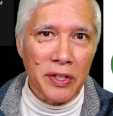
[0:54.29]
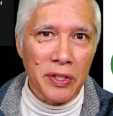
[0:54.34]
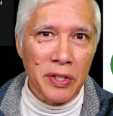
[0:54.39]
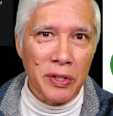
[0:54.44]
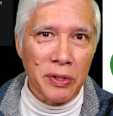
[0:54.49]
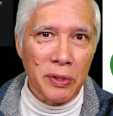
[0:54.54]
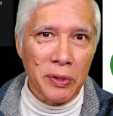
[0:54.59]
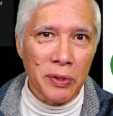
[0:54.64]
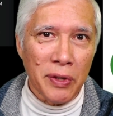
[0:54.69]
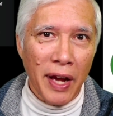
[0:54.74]

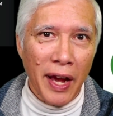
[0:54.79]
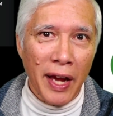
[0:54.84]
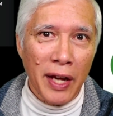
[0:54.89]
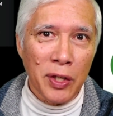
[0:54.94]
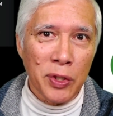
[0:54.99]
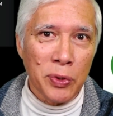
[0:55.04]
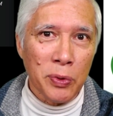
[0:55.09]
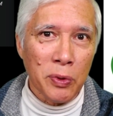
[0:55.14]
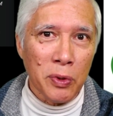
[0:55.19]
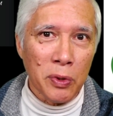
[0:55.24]
to
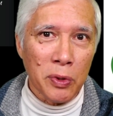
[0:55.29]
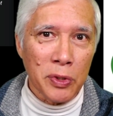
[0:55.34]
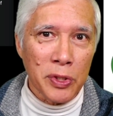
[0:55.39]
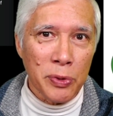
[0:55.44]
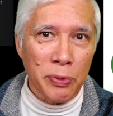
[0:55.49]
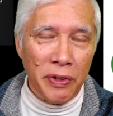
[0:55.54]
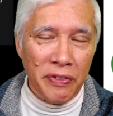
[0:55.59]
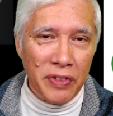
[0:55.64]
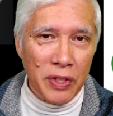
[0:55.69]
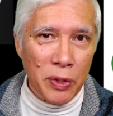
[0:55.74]
actual
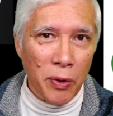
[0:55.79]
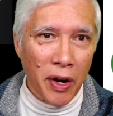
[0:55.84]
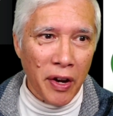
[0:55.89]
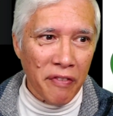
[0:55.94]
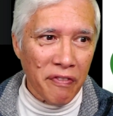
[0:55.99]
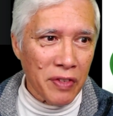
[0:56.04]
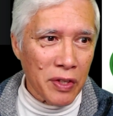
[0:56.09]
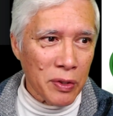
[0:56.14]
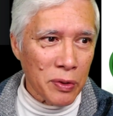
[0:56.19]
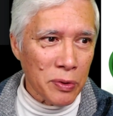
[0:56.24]
Swift UI
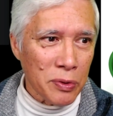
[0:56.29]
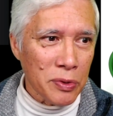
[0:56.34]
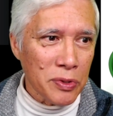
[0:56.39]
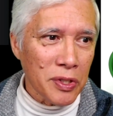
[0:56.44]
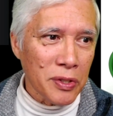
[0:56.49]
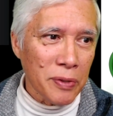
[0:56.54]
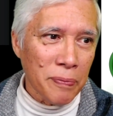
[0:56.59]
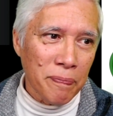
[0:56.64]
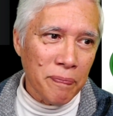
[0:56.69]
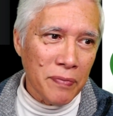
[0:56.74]
views.